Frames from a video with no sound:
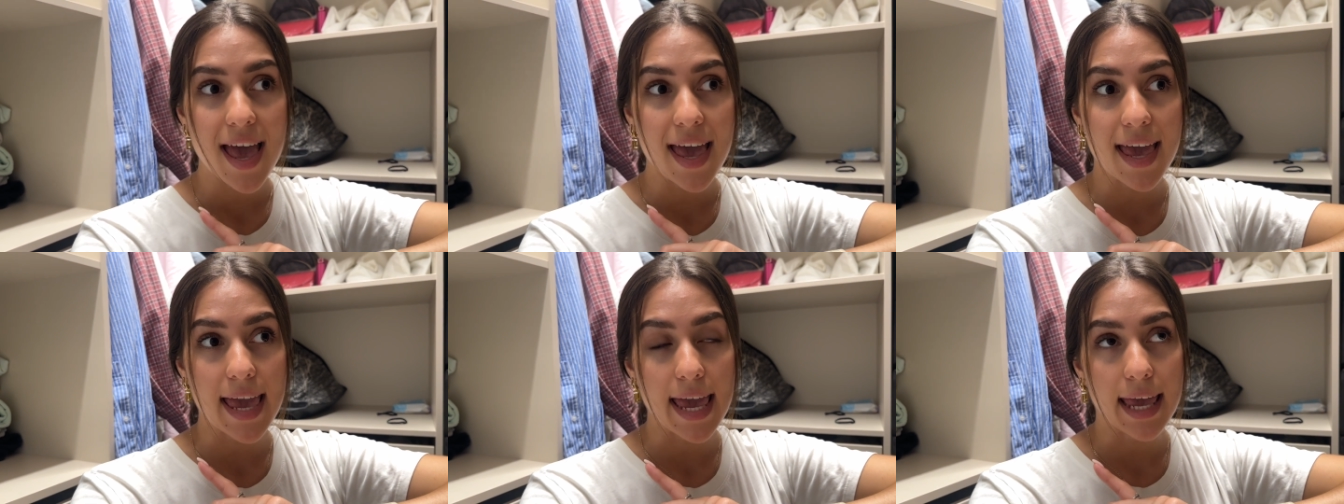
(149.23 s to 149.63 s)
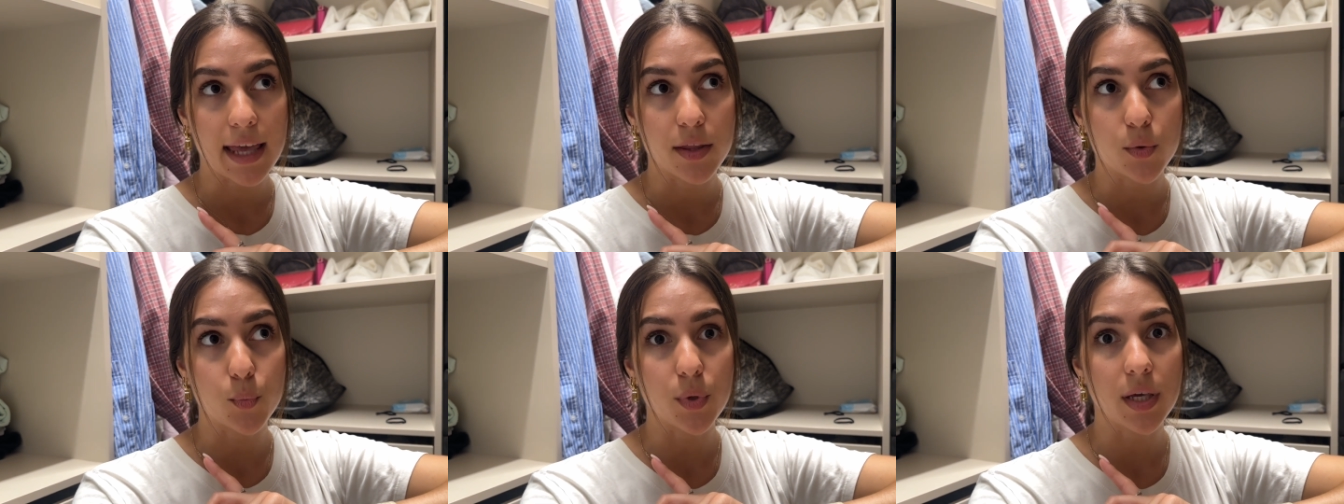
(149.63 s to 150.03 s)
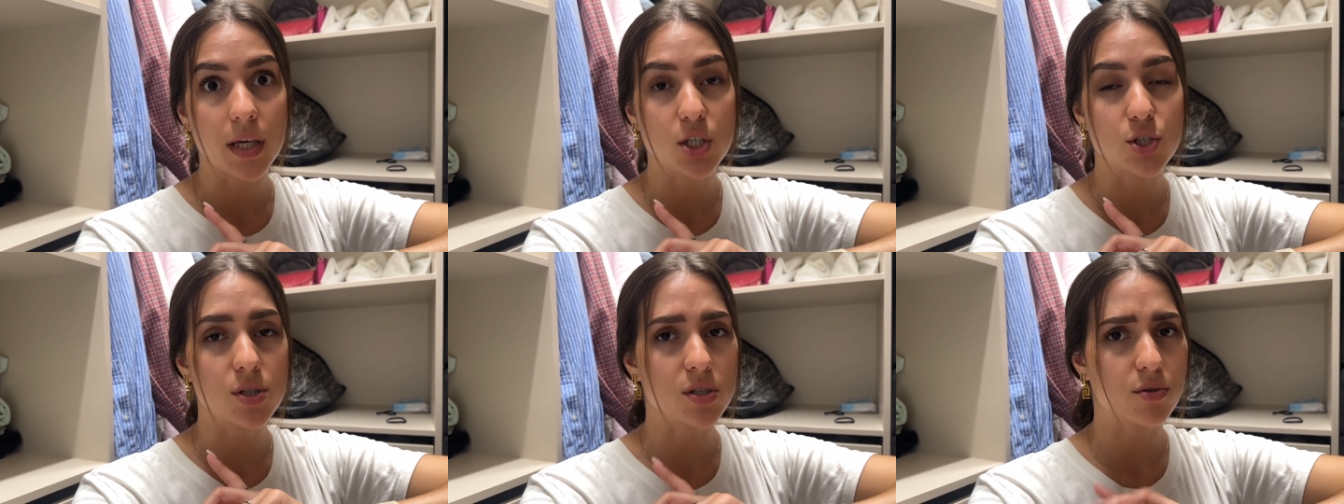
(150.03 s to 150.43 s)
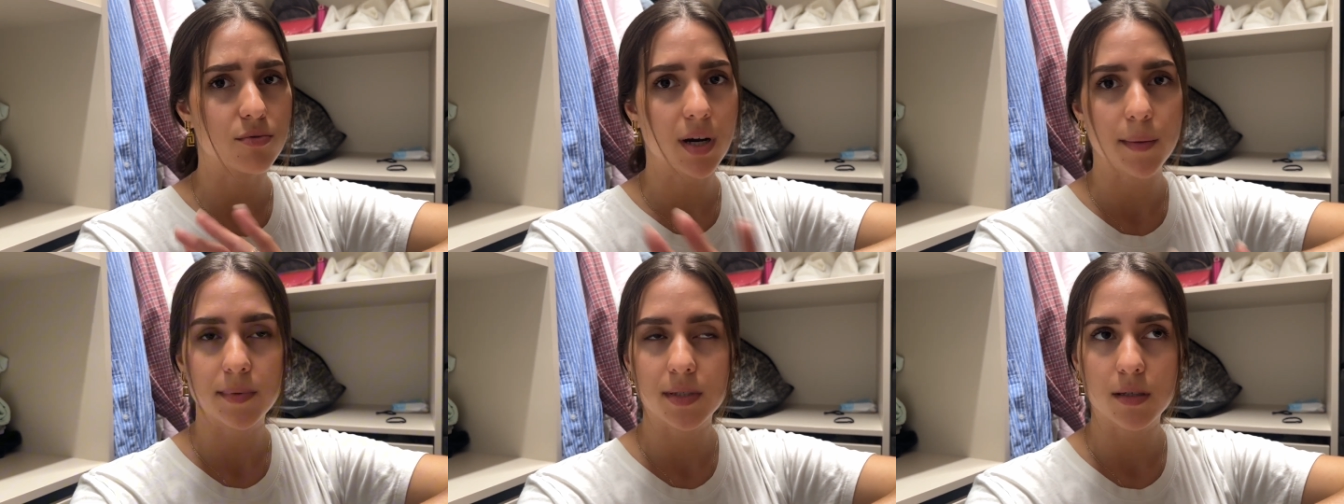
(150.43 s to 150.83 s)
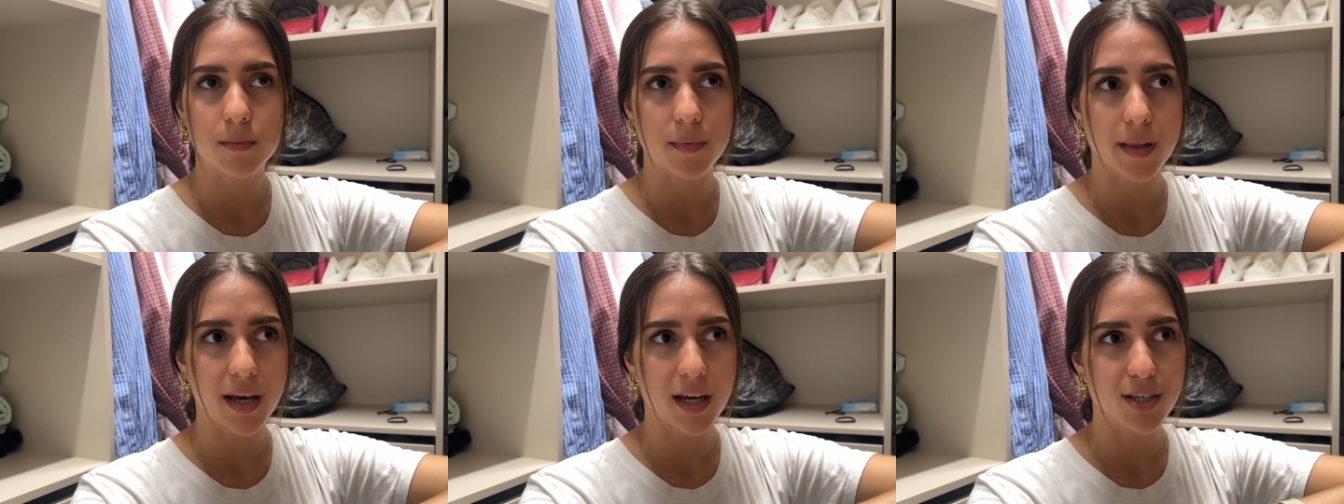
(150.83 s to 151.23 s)
and we just grabbed
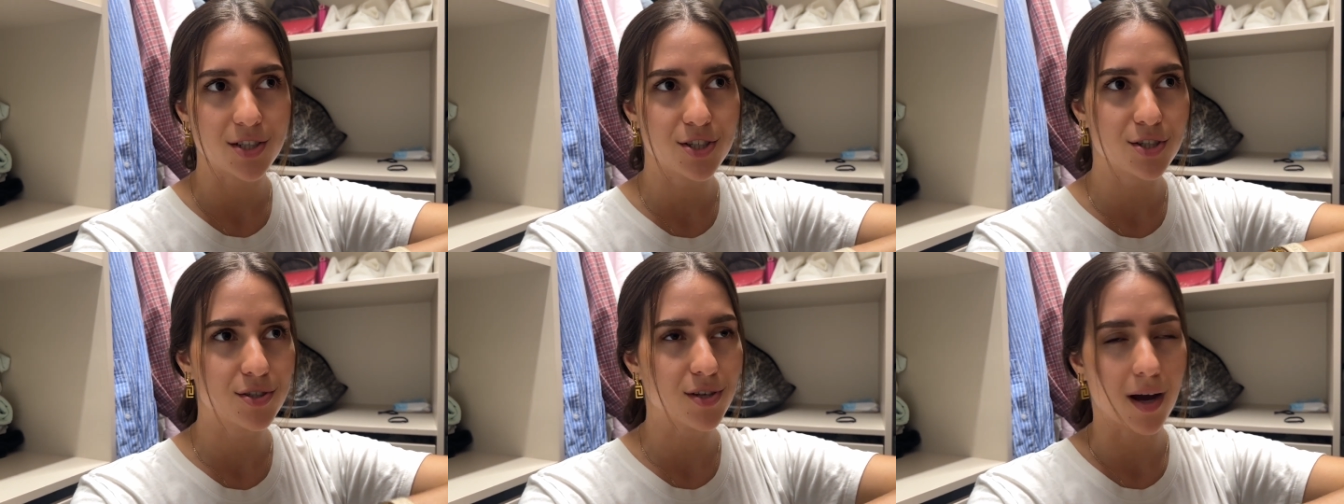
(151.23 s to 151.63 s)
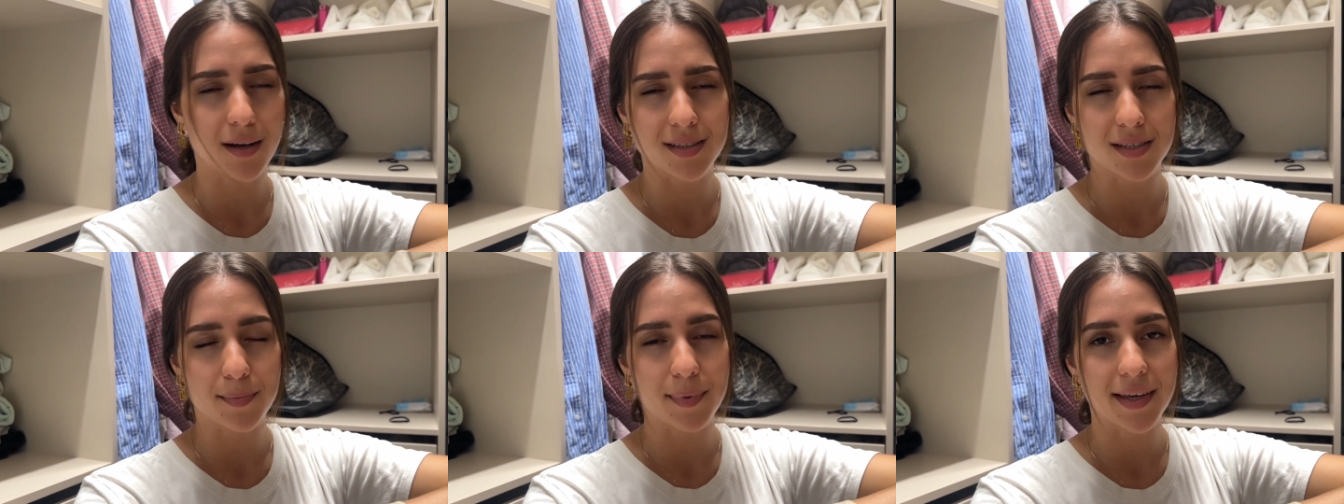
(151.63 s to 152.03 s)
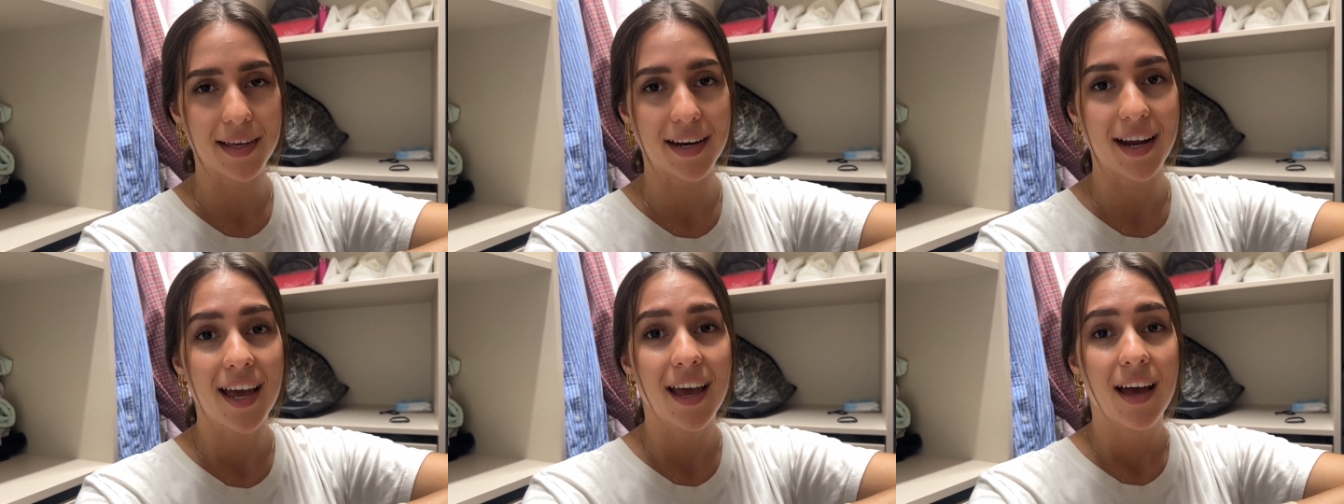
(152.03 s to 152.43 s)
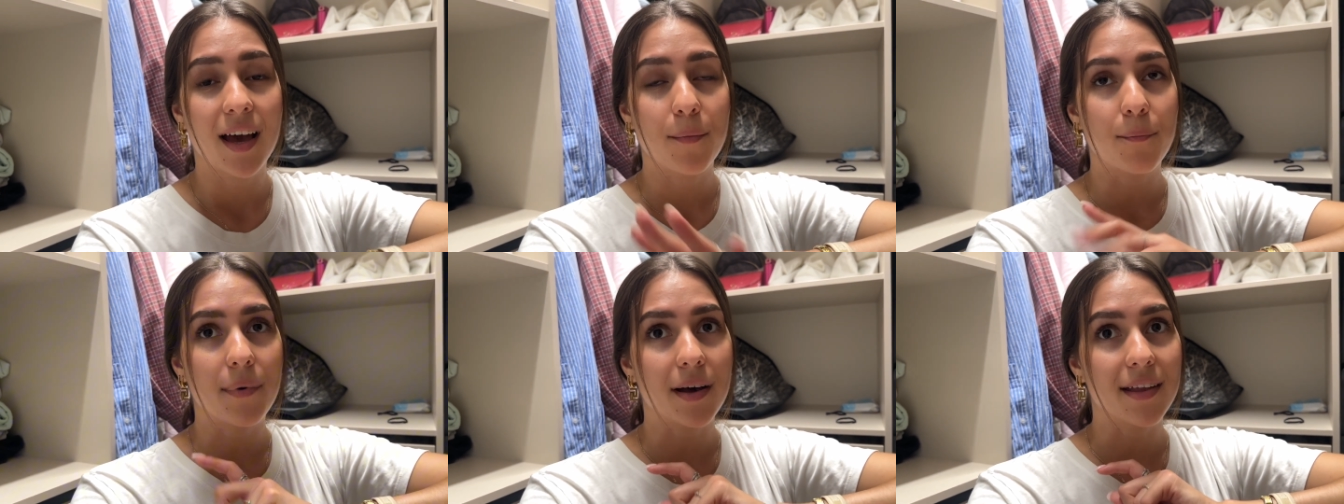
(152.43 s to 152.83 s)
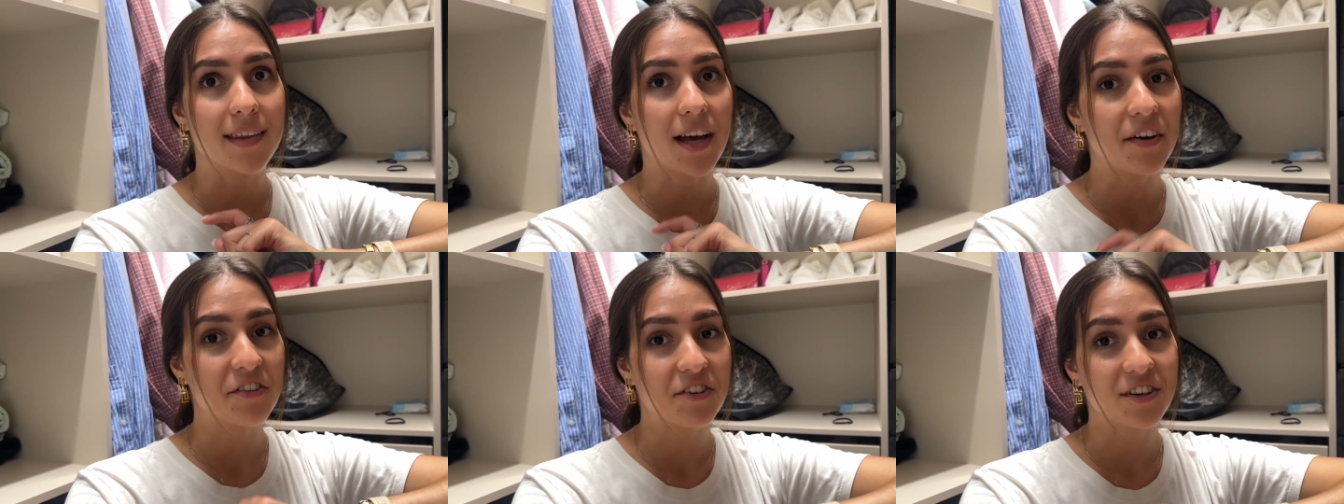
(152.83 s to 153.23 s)
some lunch talked a bit but
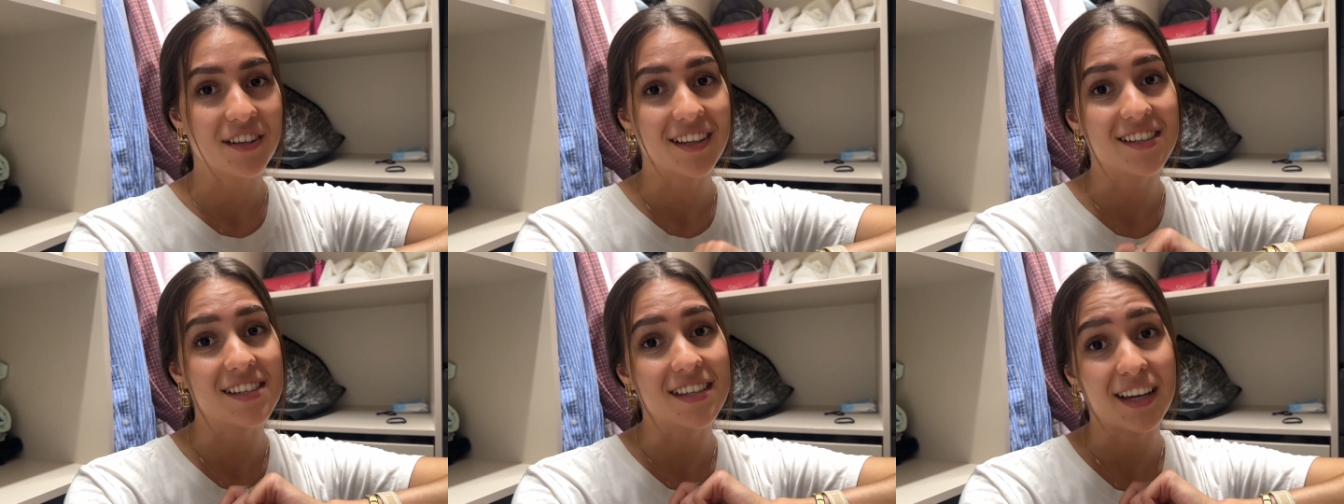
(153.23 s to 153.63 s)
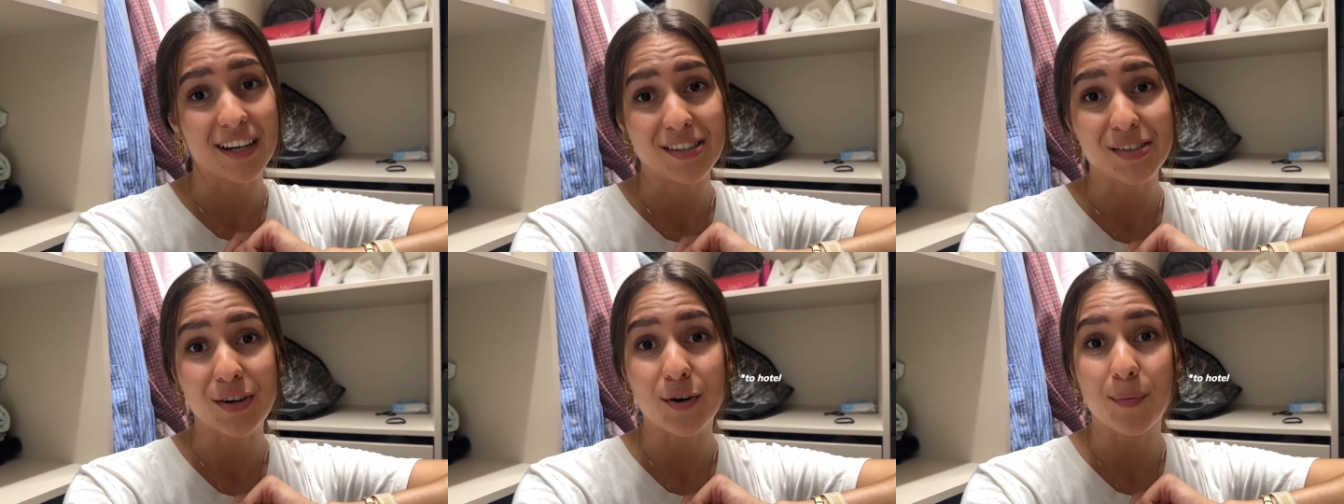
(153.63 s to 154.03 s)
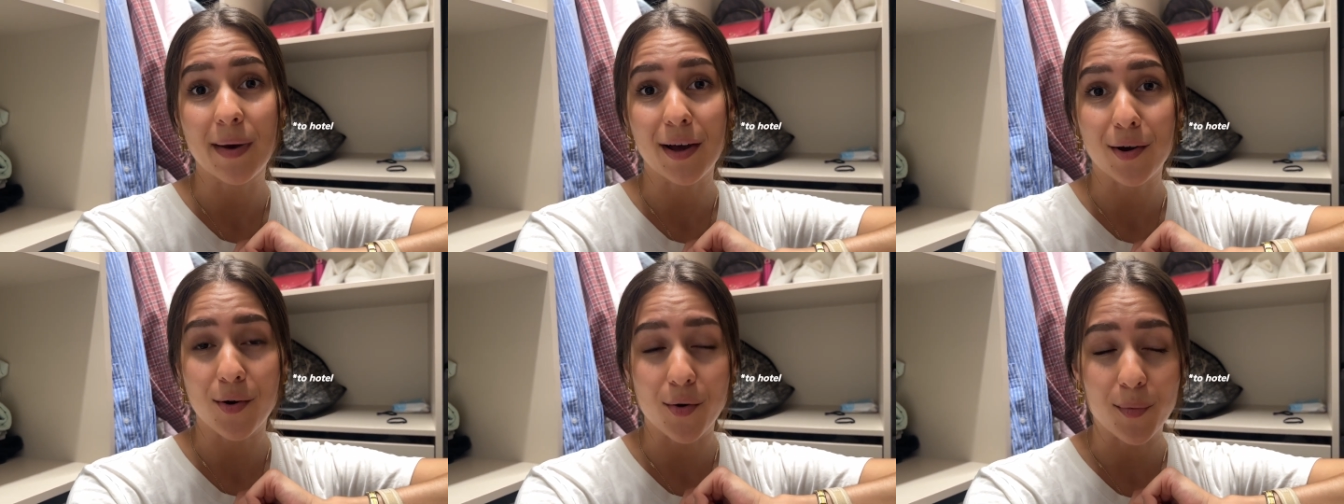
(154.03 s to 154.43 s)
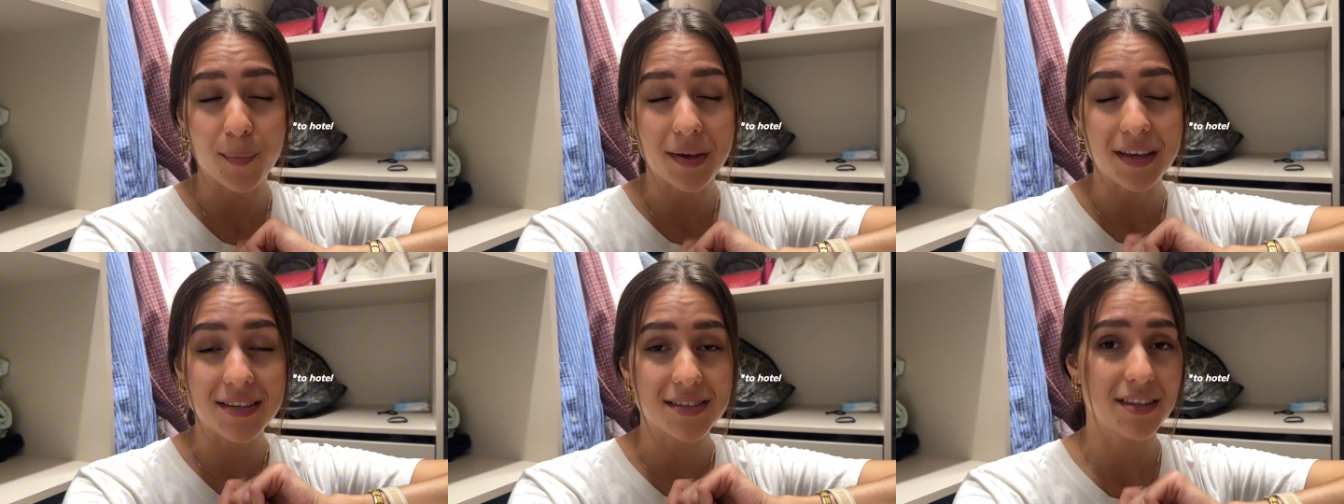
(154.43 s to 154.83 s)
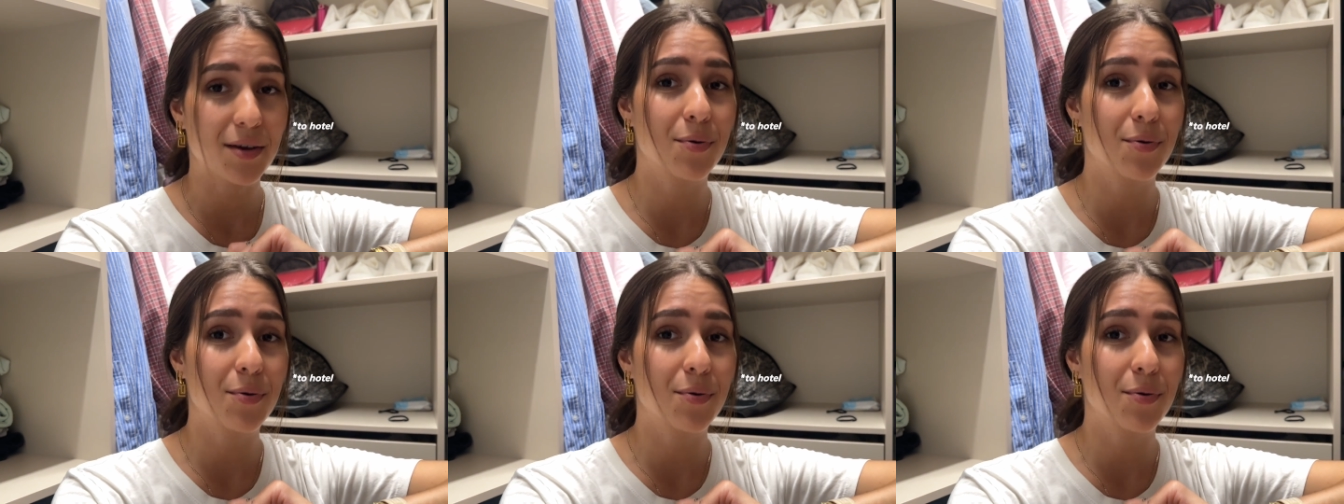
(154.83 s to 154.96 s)
after they decided to go back home because they